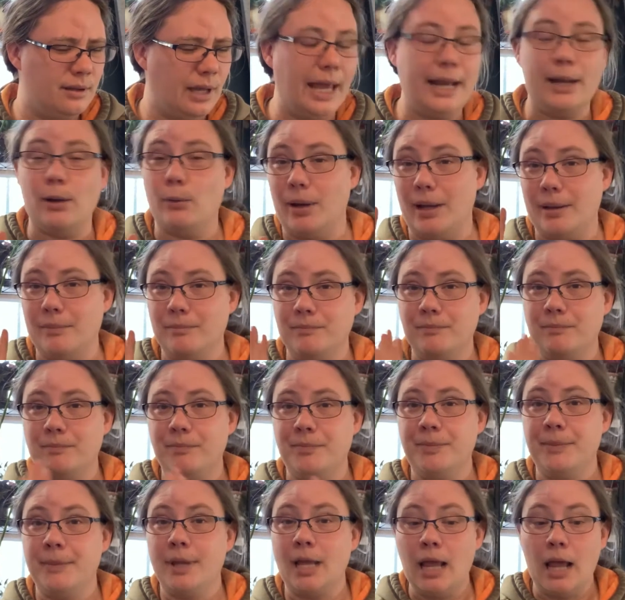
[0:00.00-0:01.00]
Anyway.
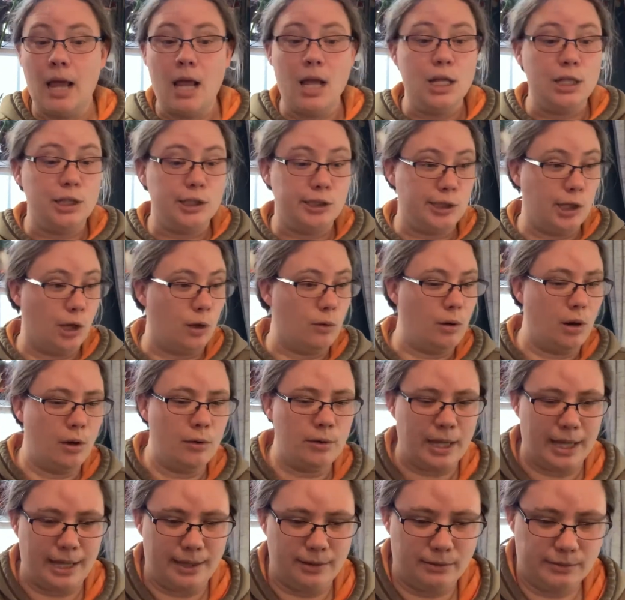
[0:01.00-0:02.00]
So,
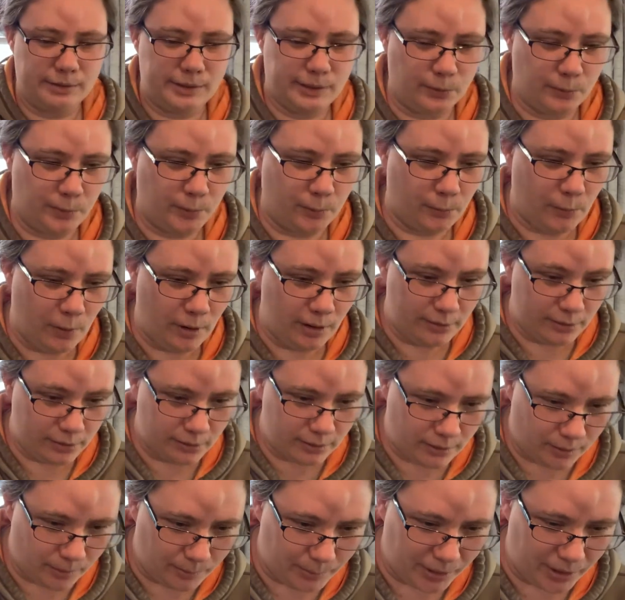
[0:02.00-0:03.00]
okay, so we
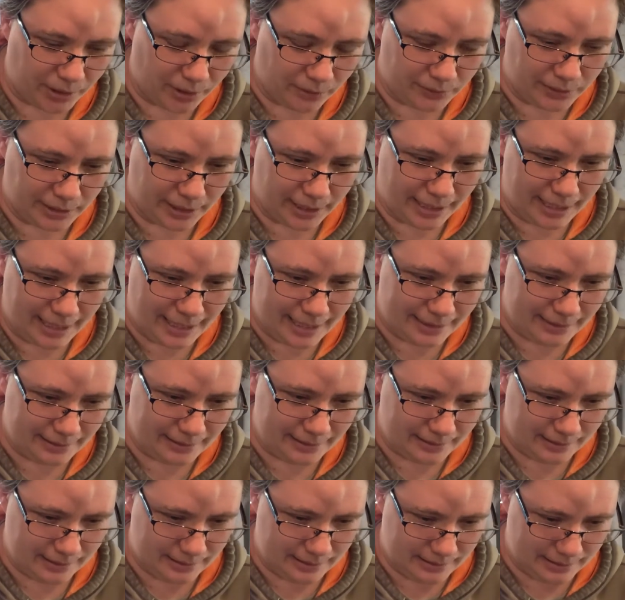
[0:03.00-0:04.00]
watered our begonia
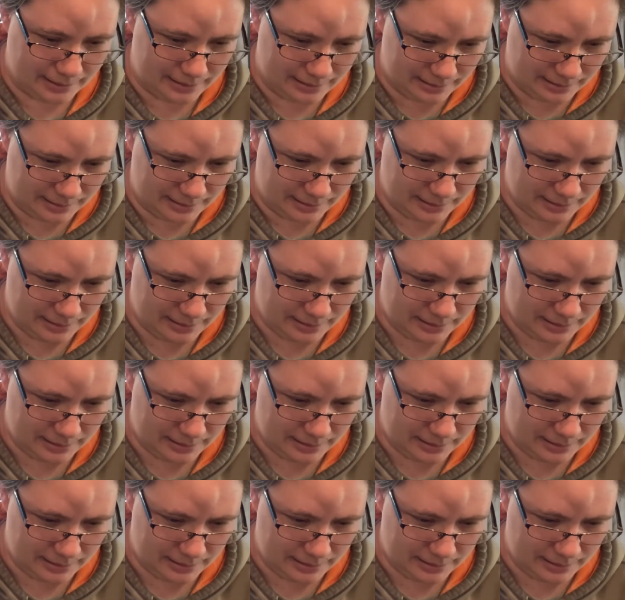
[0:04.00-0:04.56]
Etna.